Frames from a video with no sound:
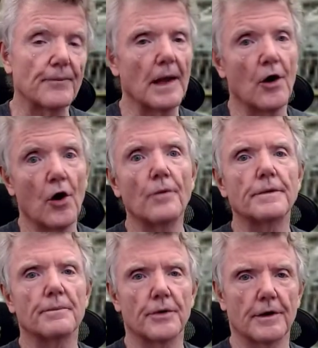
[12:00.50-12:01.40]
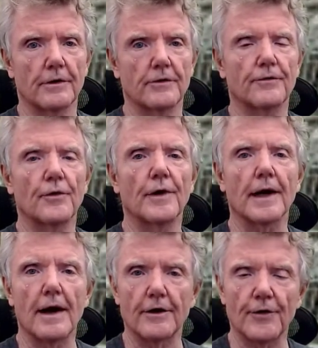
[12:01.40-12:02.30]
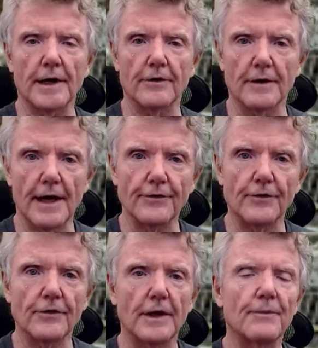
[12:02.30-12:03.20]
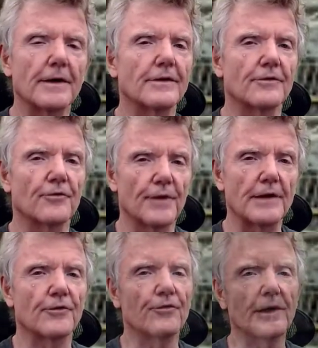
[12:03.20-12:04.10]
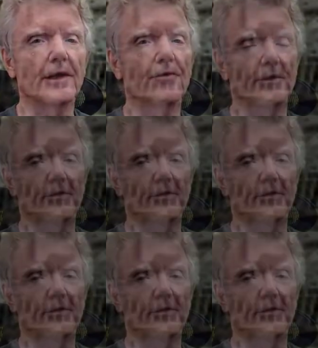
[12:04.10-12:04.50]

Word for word: hope to push for contractor licensing because that's really what's